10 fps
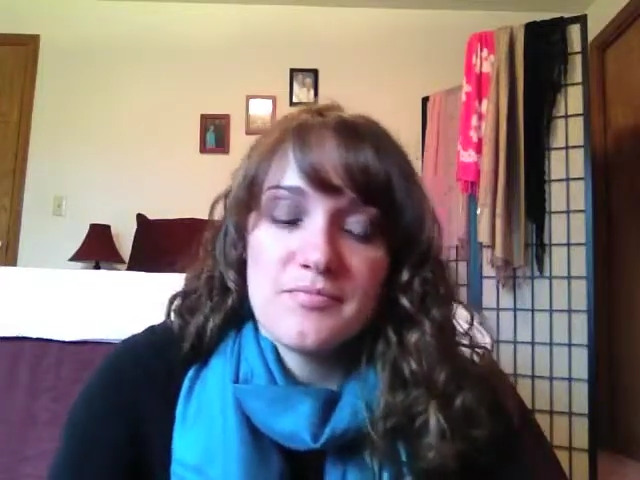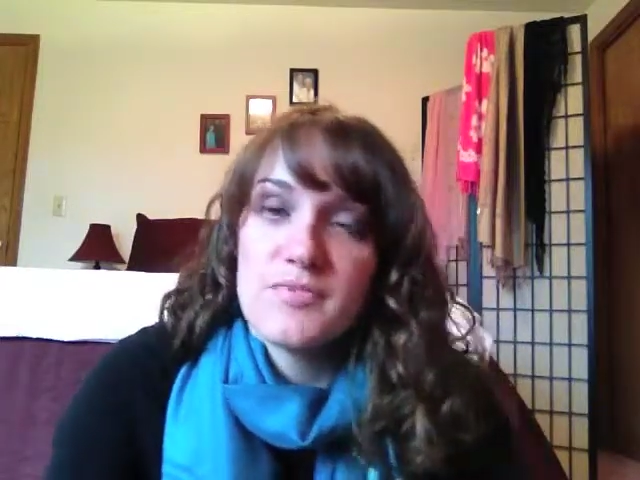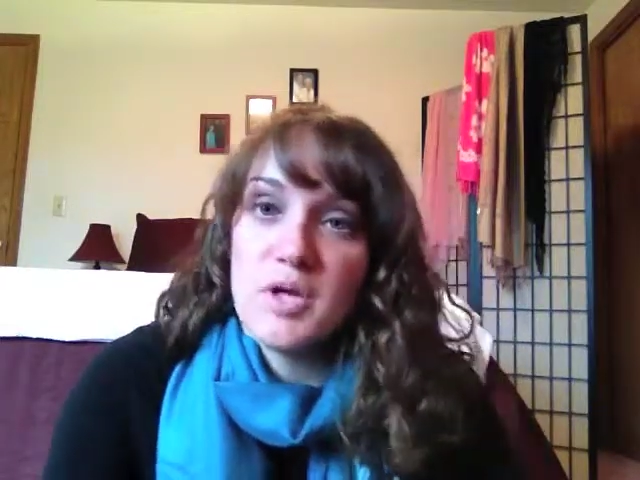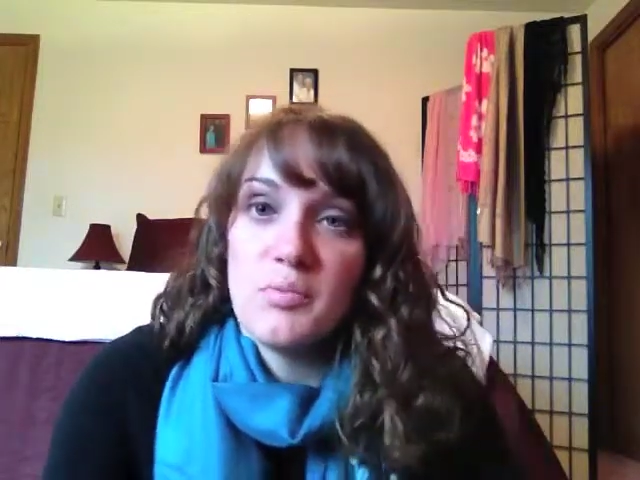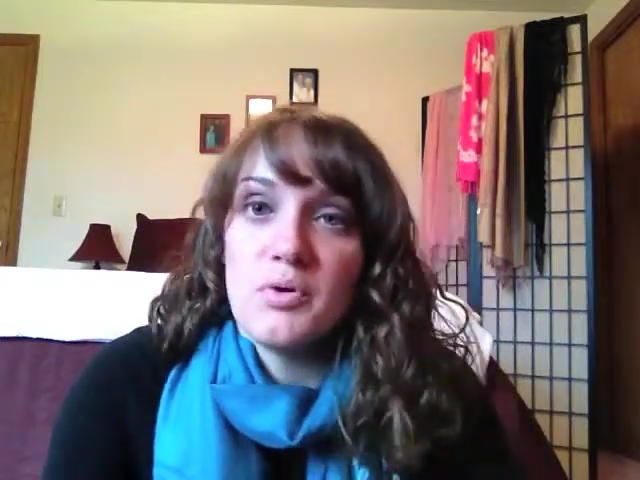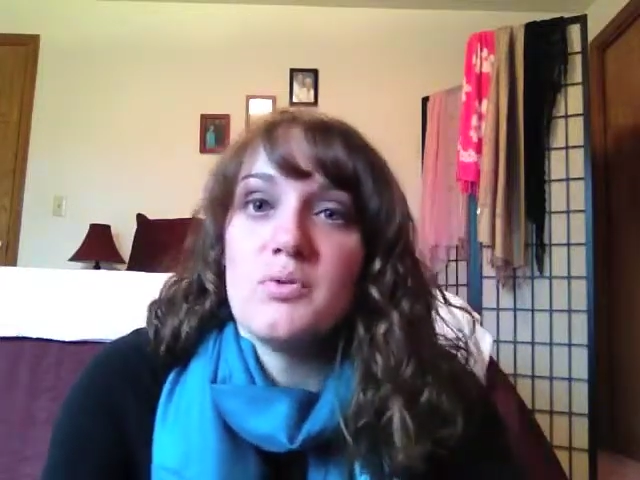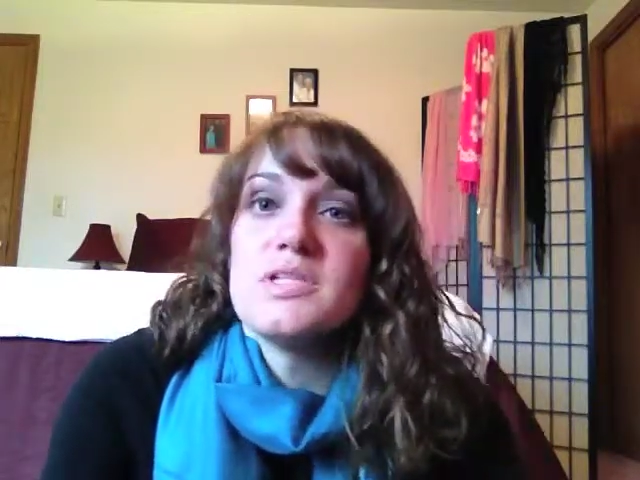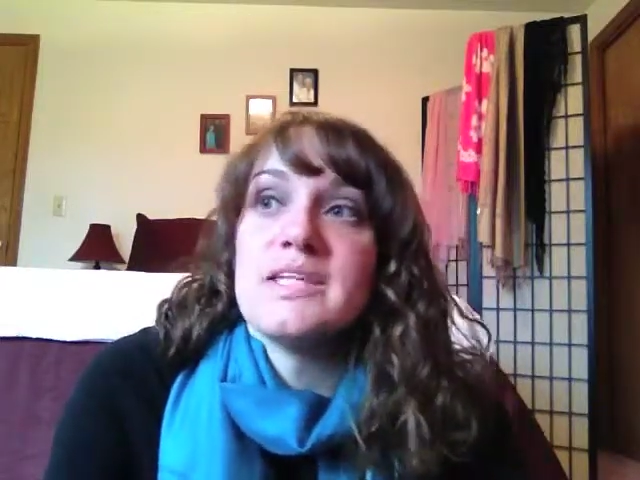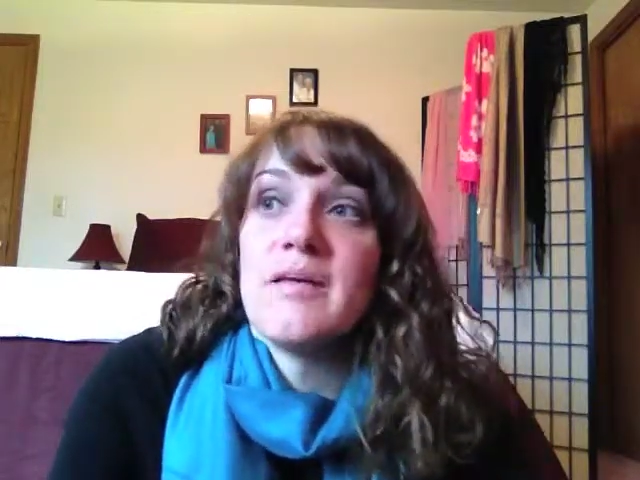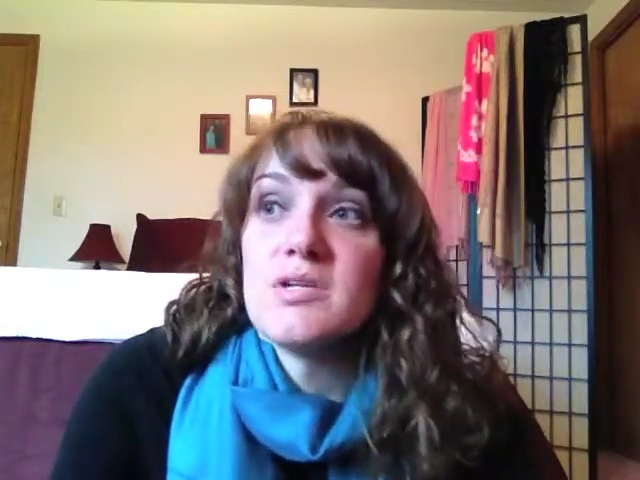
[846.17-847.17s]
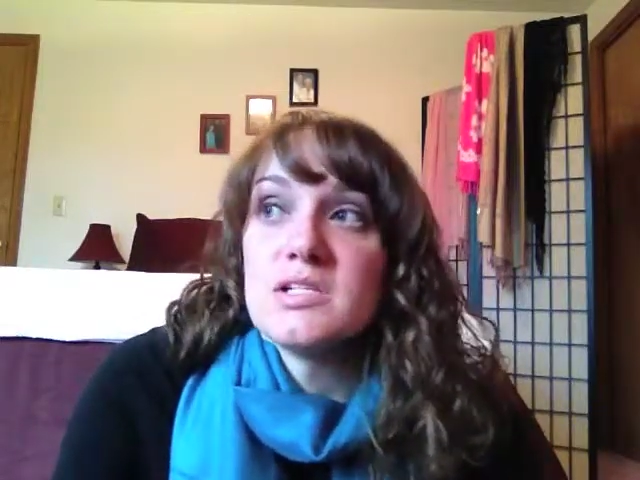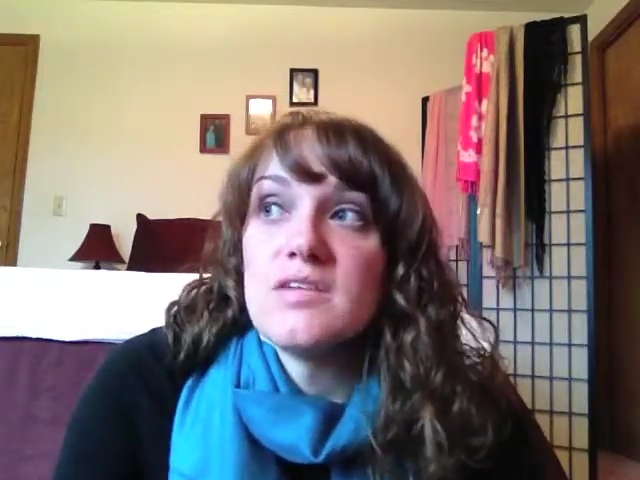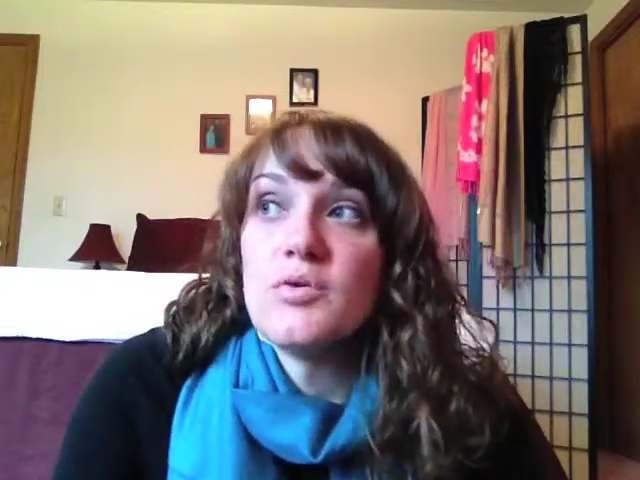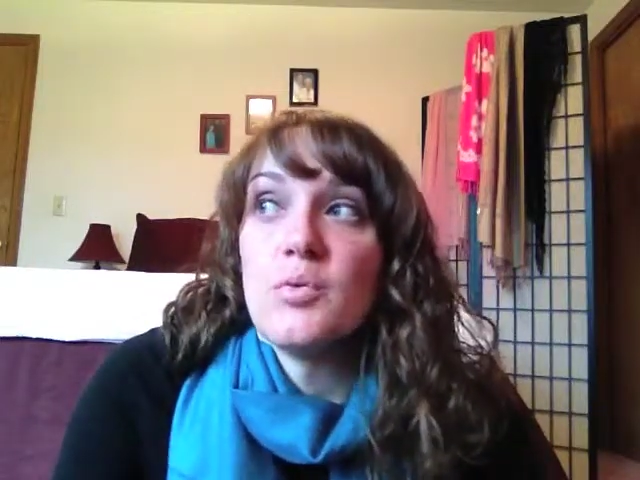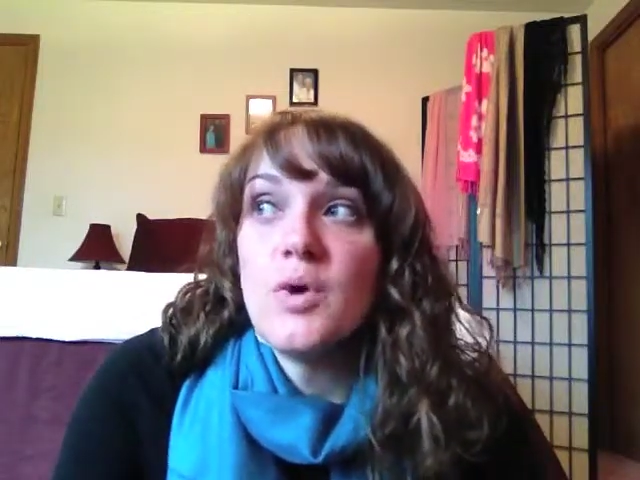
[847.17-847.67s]
shampoo was damage
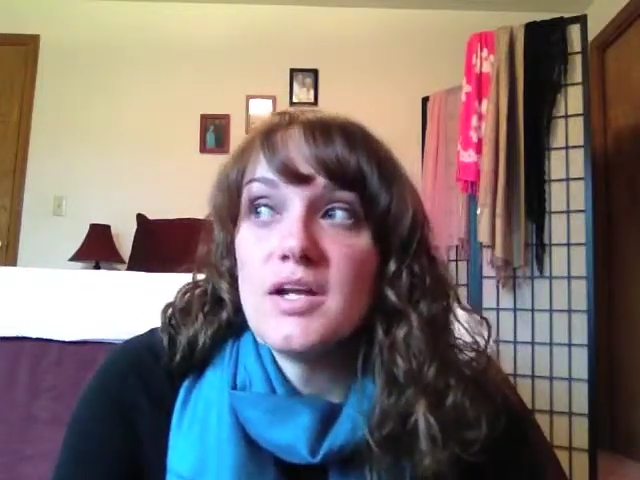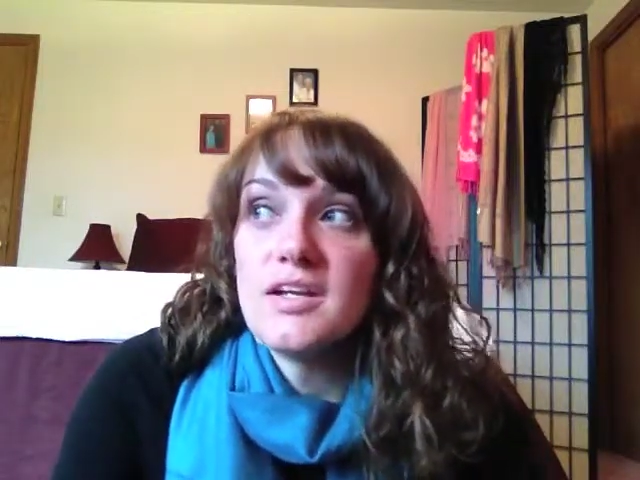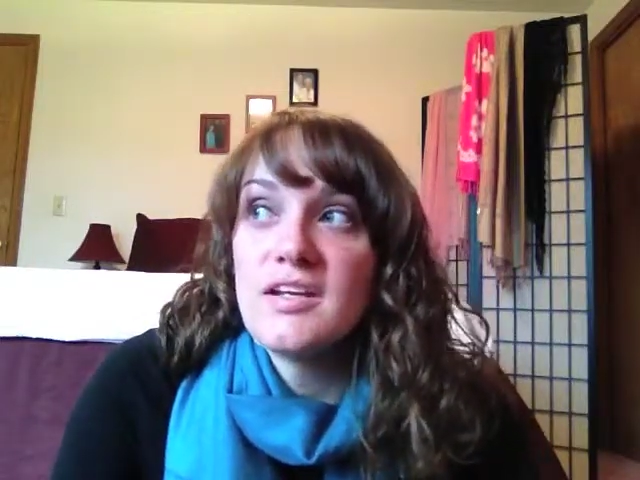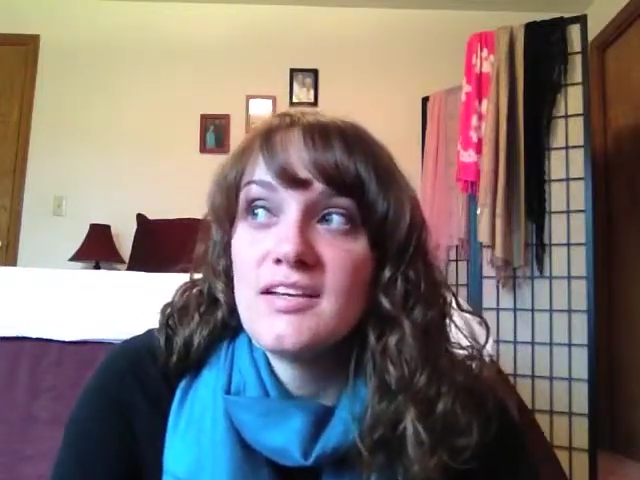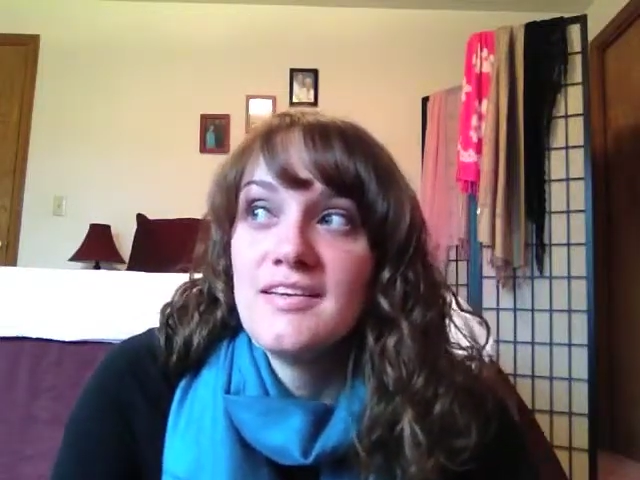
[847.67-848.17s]
level 1.